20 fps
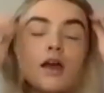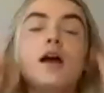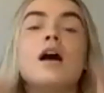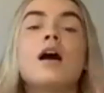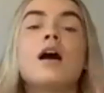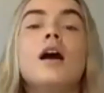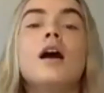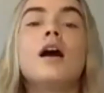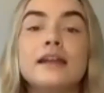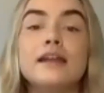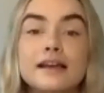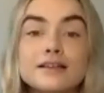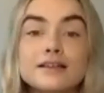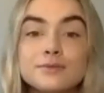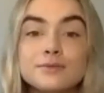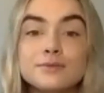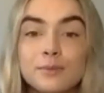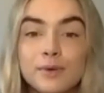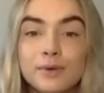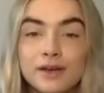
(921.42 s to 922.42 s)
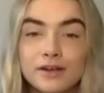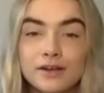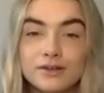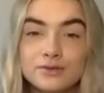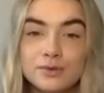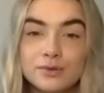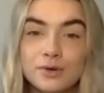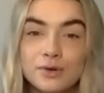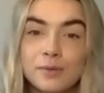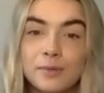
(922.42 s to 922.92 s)
Our next one we're going to
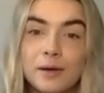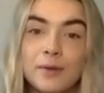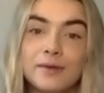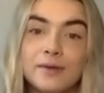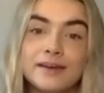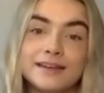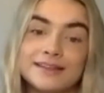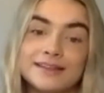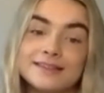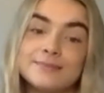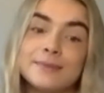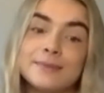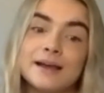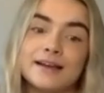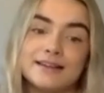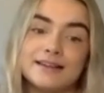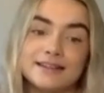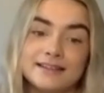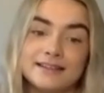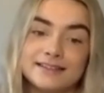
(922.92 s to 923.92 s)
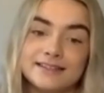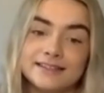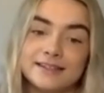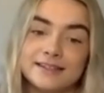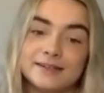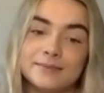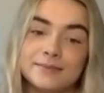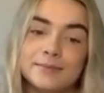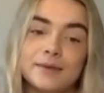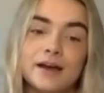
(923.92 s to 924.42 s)
talk about is
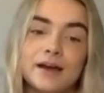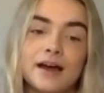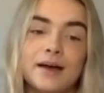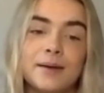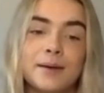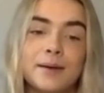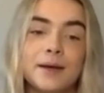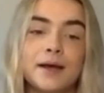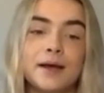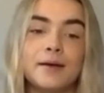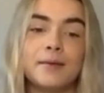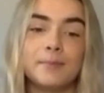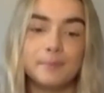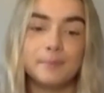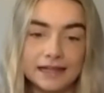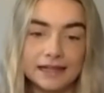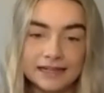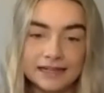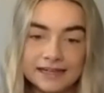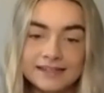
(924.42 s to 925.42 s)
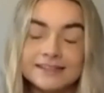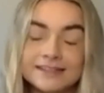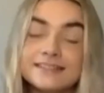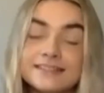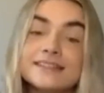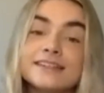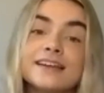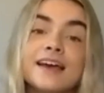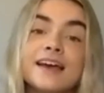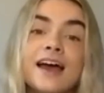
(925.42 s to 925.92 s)
magnesium malate.
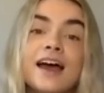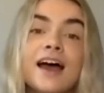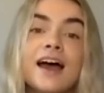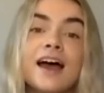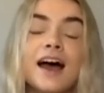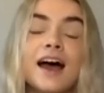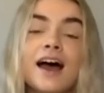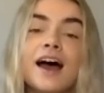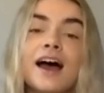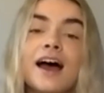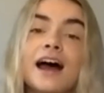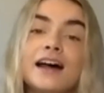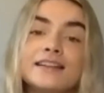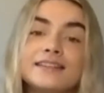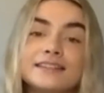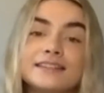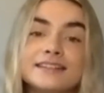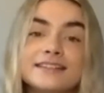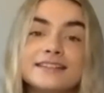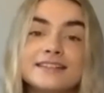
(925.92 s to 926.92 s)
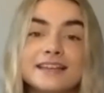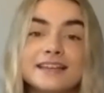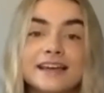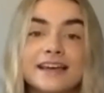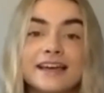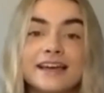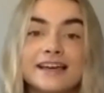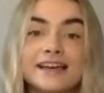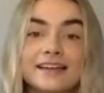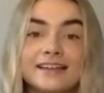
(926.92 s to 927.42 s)
And this
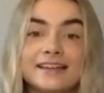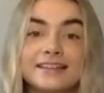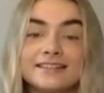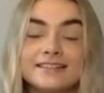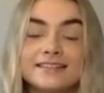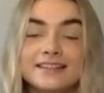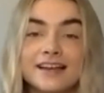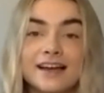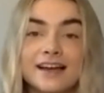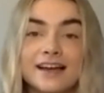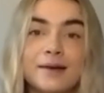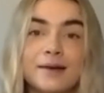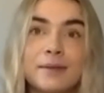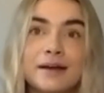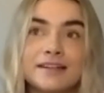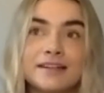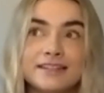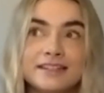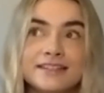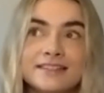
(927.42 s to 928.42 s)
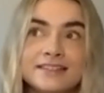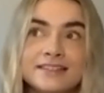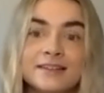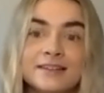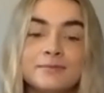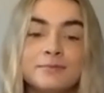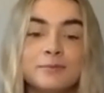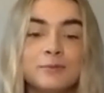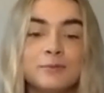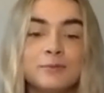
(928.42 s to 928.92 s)
is
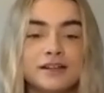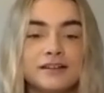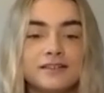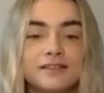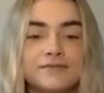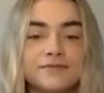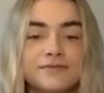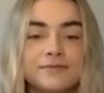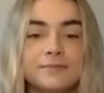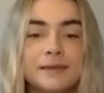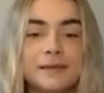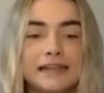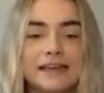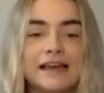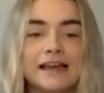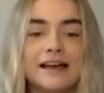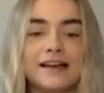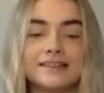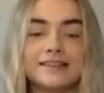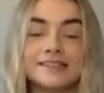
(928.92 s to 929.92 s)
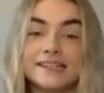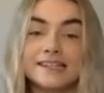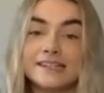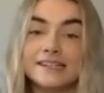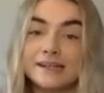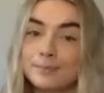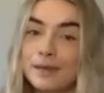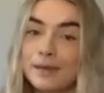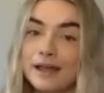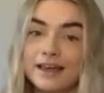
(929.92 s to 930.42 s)
magnesium with malic acid,
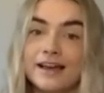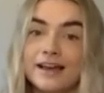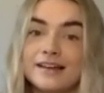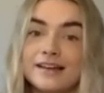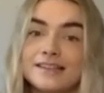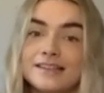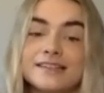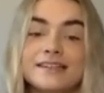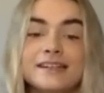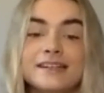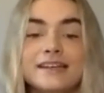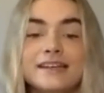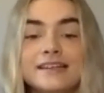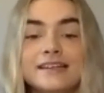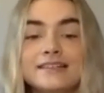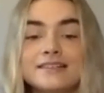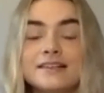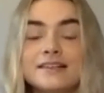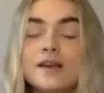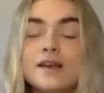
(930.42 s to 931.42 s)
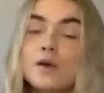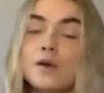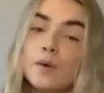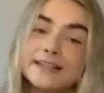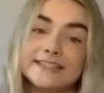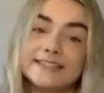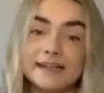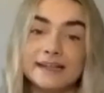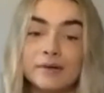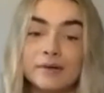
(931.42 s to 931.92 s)
and malic acid is quite
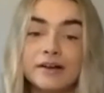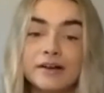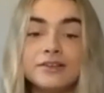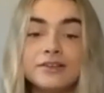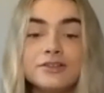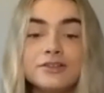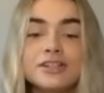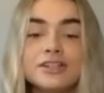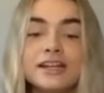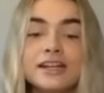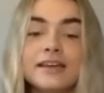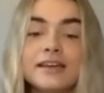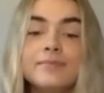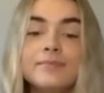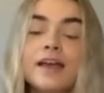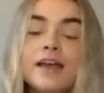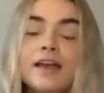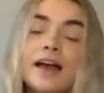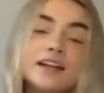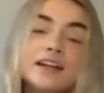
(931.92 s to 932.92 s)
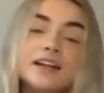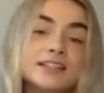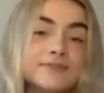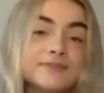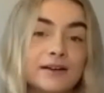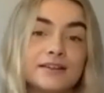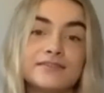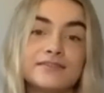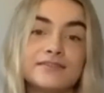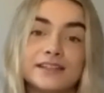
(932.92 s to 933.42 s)
sour usually, and it's
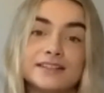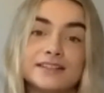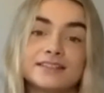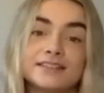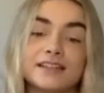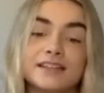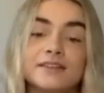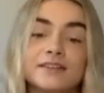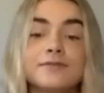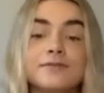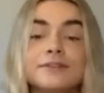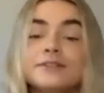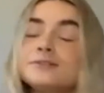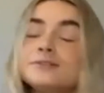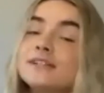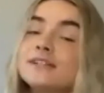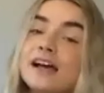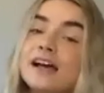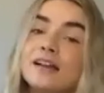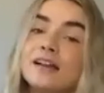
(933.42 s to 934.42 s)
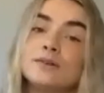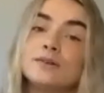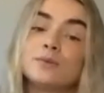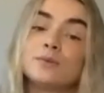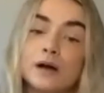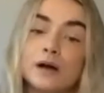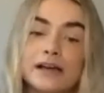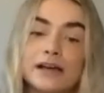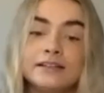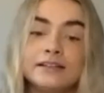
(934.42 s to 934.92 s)
found in things like fruit and
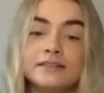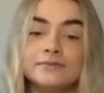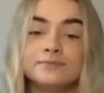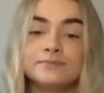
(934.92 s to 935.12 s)
wine.